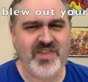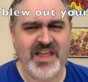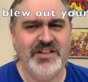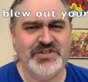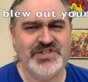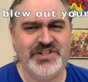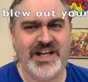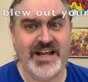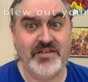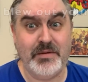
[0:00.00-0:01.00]
It looks a little
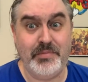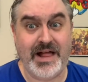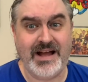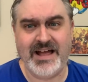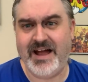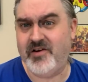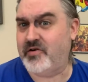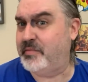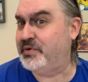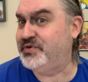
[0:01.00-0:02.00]
like I have a black eye
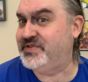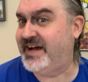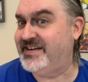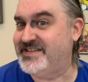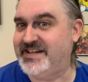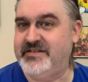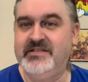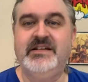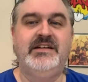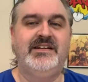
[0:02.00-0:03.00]
or a bruised eye, doesn't it?
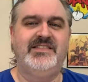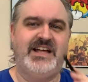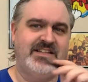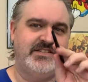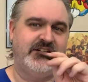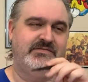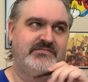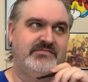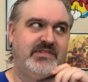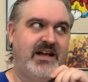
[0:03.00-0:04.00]
That's a,
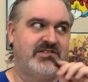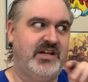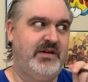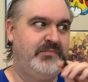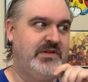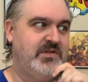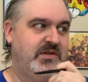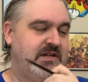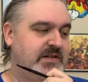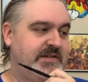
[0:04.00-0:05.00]
actually I might be
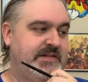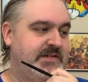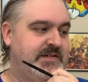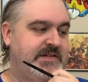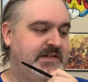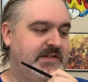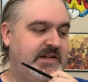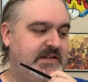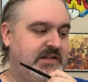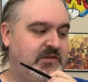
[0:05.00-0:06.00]
doing
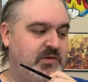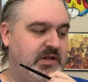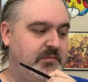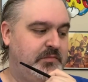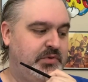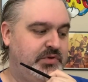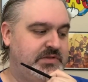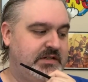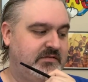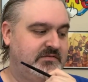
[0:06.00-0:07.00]
a, another one on
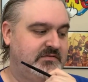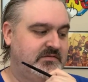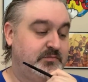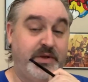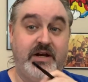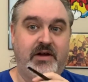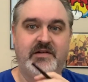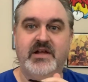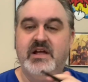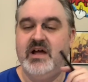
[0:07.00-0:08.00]
bruising. But anyway,
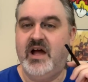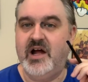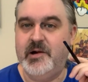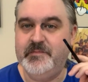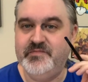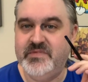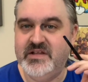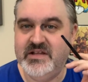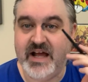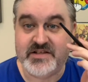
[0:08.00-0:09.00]
um,
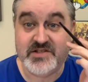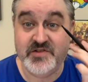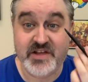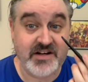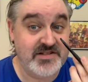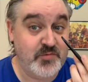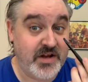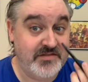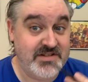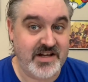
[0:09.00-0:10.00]
yeah, so there's what
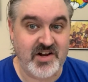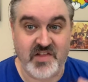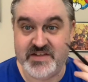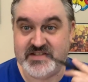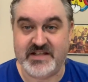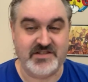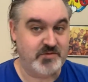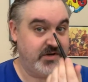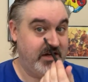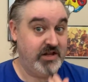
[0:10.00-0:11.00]
I've done on this side.
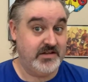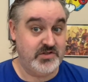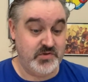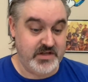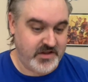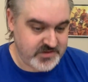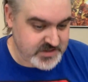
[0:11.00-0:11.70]
So we're gonna go ahead and do the other